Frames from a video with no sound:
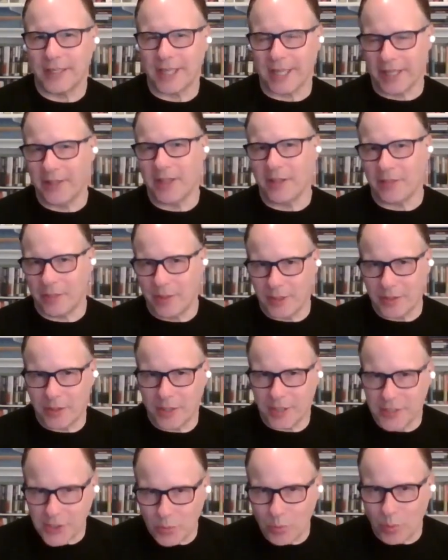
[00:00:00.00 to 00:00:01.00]
and that
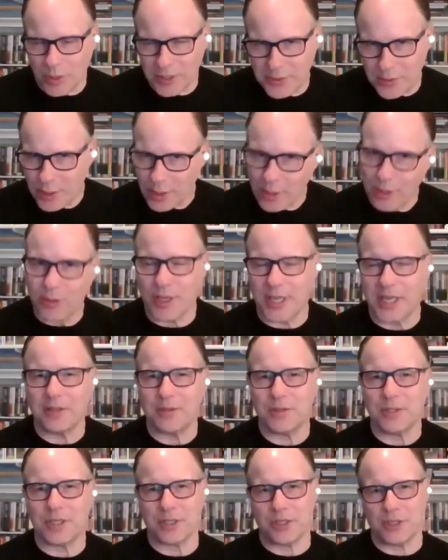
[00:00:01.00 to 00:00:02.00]
this was the
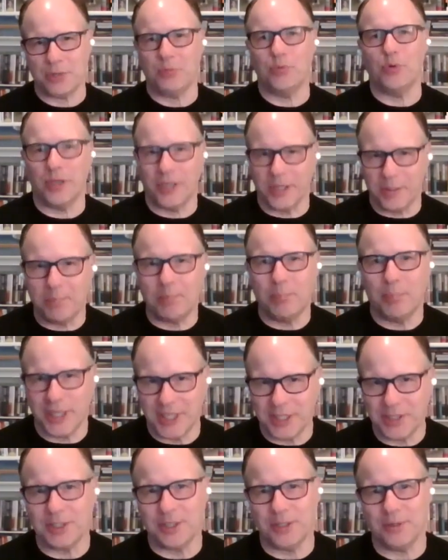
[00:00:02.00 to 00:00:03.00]
thing that you would
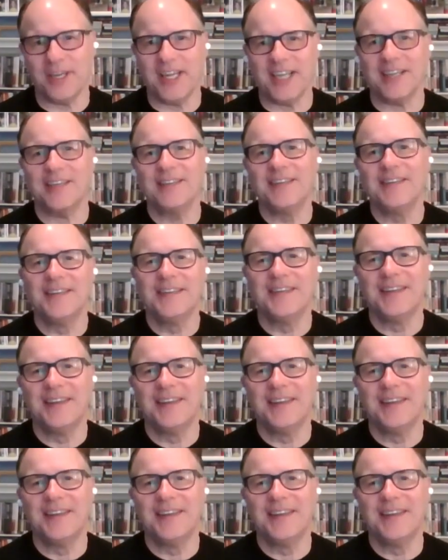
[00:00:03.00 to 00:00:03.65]
be doing?